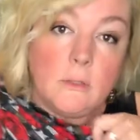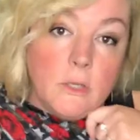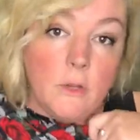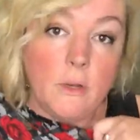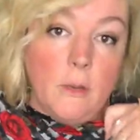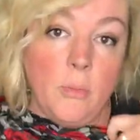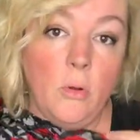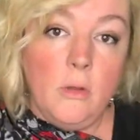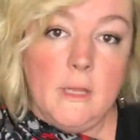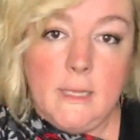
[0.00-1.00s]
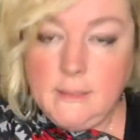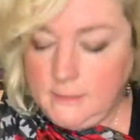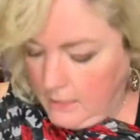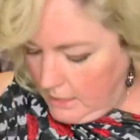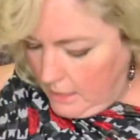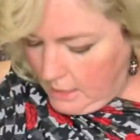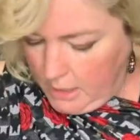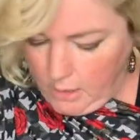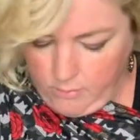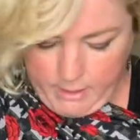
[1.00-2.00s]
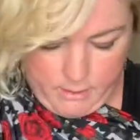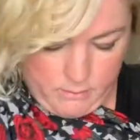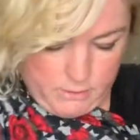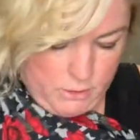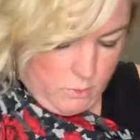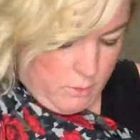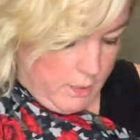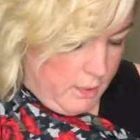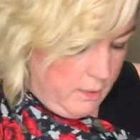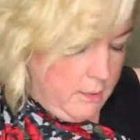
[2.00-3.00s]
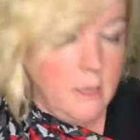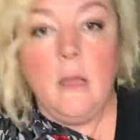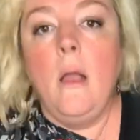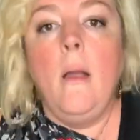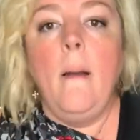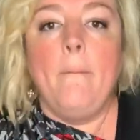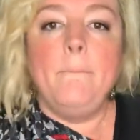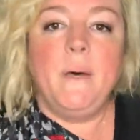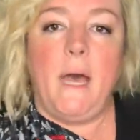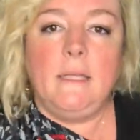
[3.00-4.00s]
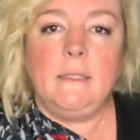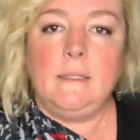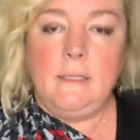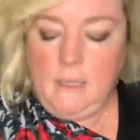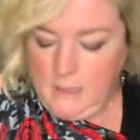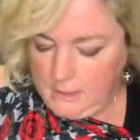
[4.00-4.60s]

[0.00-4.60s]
So you're going to pull this around your bust.